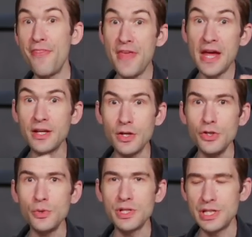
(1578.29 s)
and then
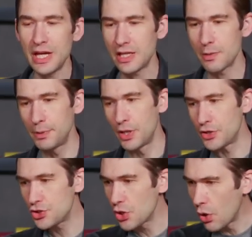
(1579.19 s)
you can take the
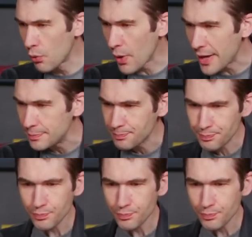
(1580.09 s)
plunge. All right.